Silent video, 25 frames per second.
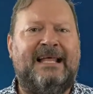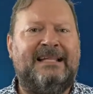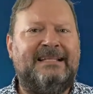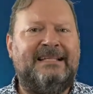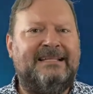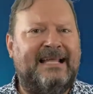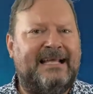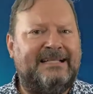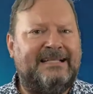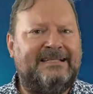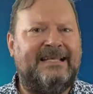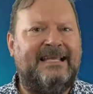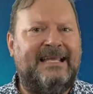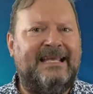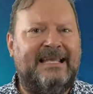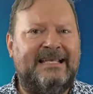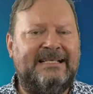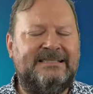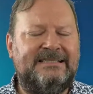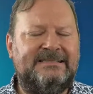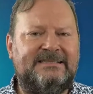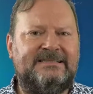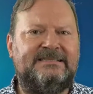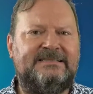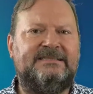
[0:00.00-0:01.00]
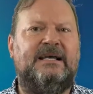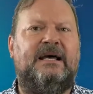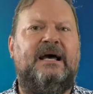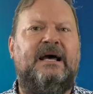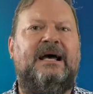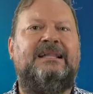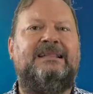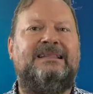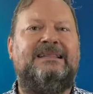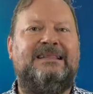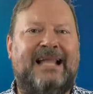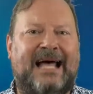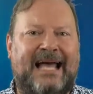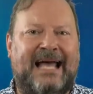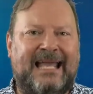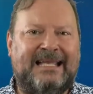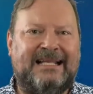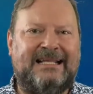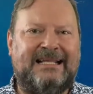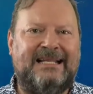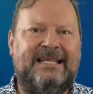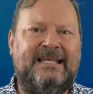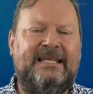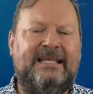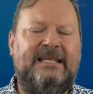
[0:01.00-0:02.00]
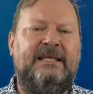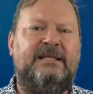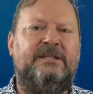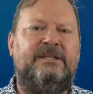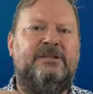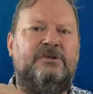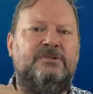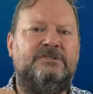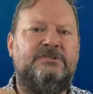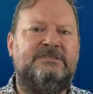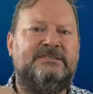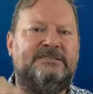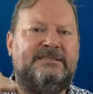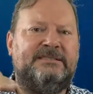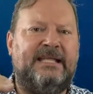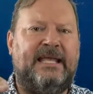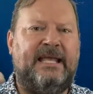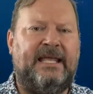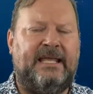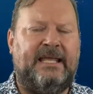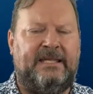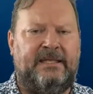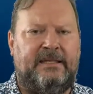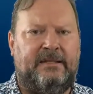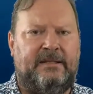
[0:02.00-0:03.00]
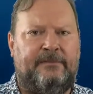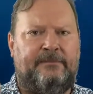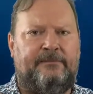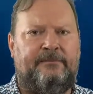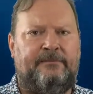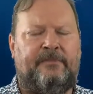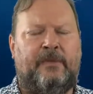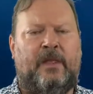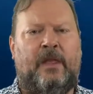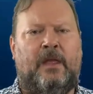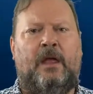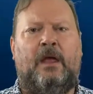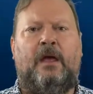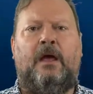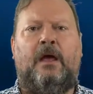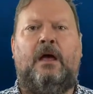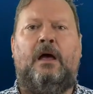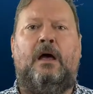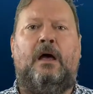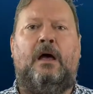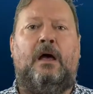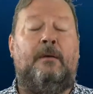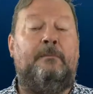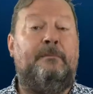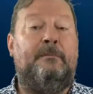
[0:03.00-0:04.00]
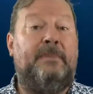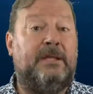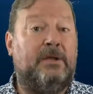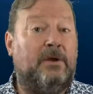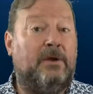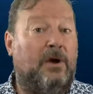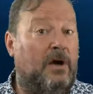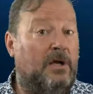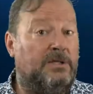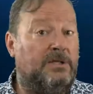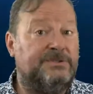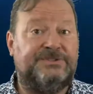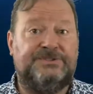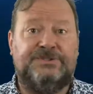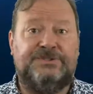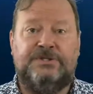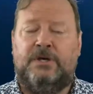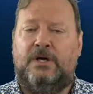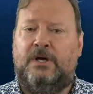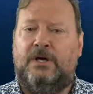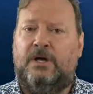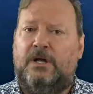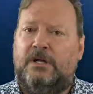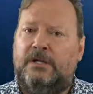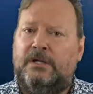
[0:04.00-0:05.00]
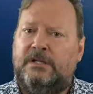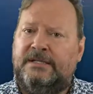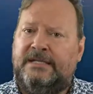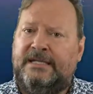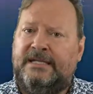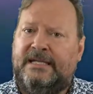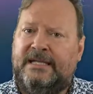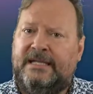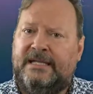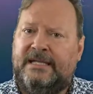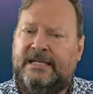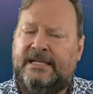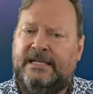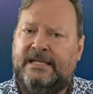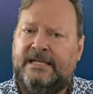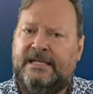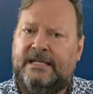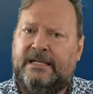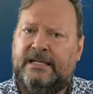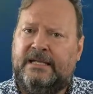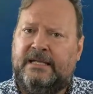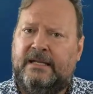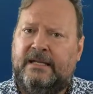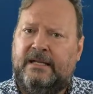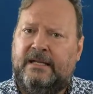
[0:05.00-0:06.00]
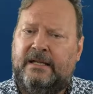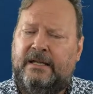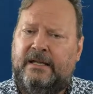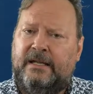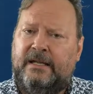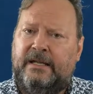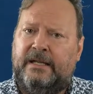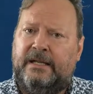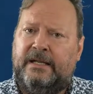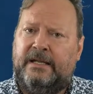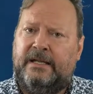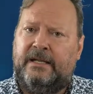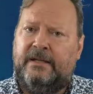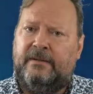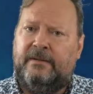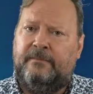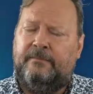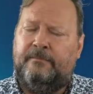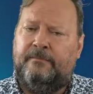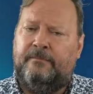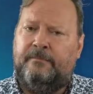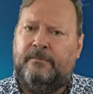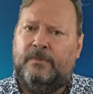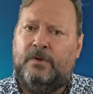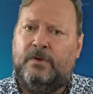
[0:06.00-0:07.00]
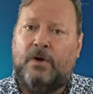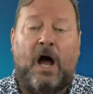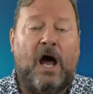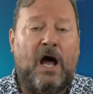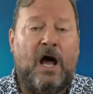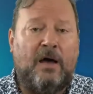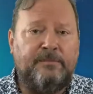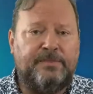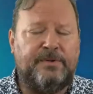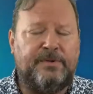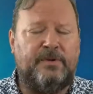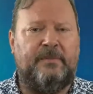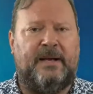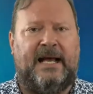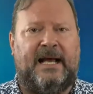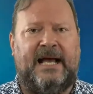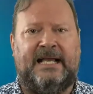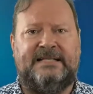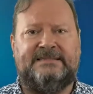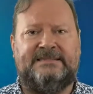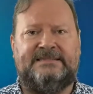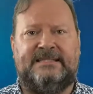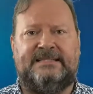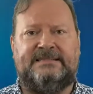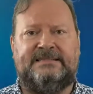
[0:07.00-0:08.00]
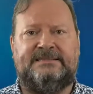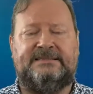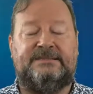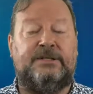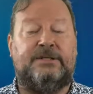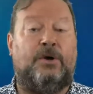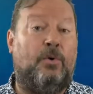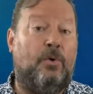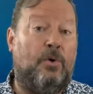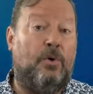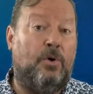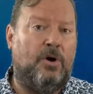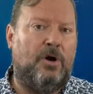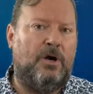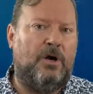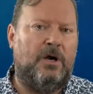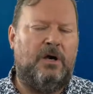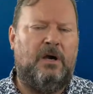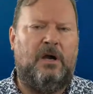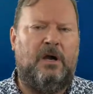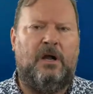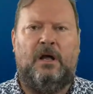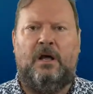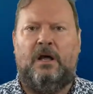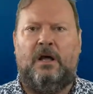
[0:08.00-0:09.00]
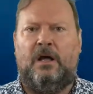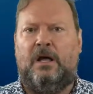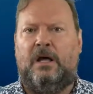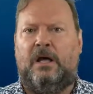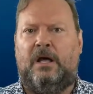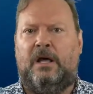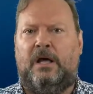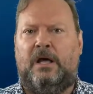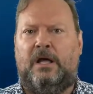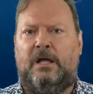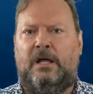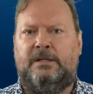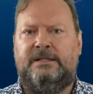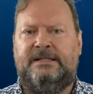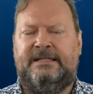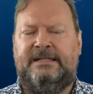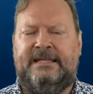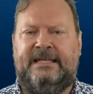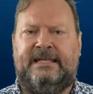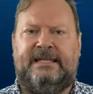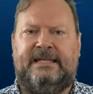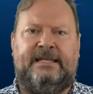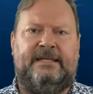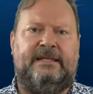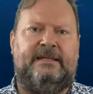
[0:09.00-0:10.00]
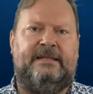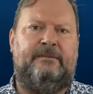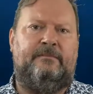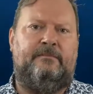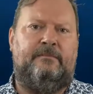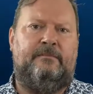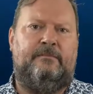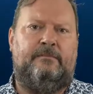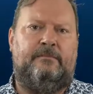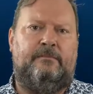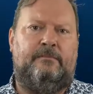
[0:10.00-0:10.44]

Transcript: that is likely to stay uh, because the um, compromises or uh, the